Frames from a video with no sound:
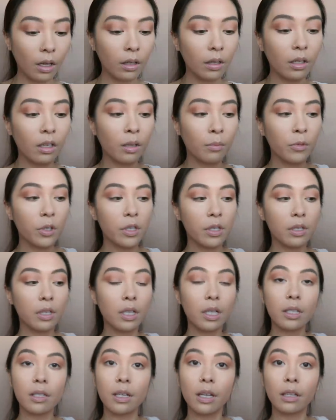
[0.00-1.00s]
And then I'm just
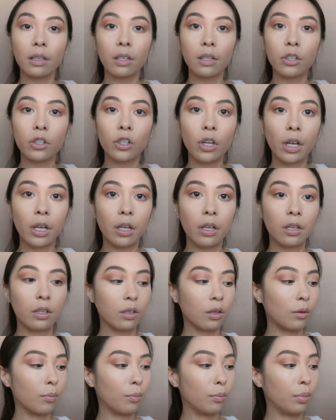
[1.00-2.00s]
gonna take the
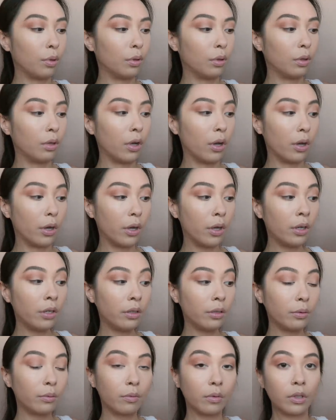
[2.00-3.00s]
shade Blur,
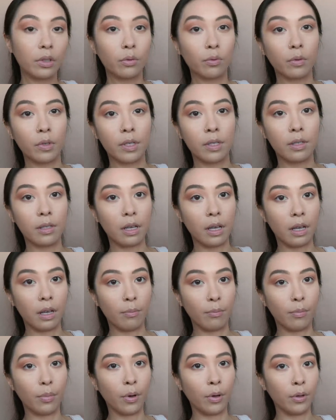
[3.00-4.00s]
which was that
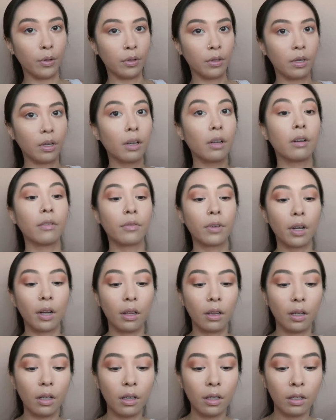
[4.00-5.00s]
bone kind of
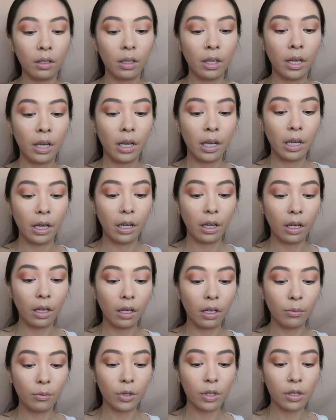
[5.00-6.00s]
color.
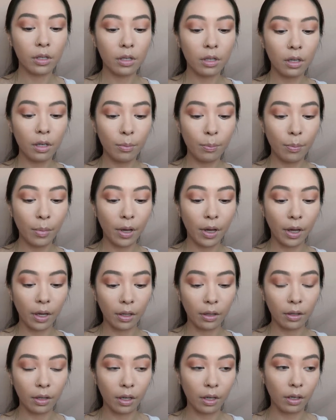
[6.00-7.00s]
And I'm just gonna
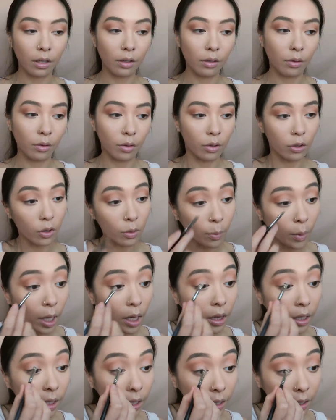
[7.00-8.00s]
pack that onto my
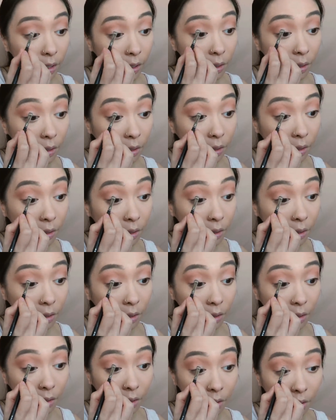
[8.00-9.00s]
lid
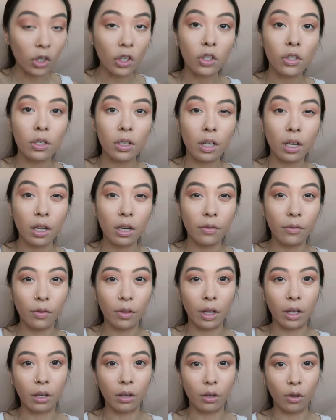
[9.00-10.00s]
just to kind of
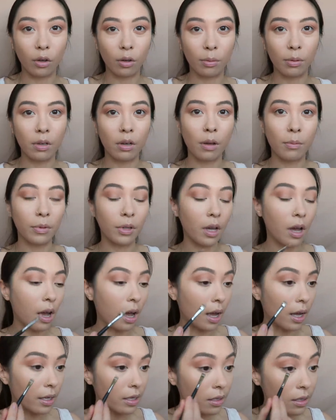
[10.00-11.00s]
like open up the
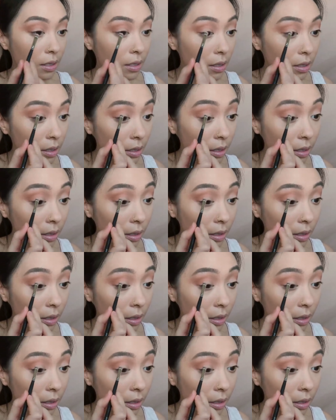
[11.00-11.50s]
eyes.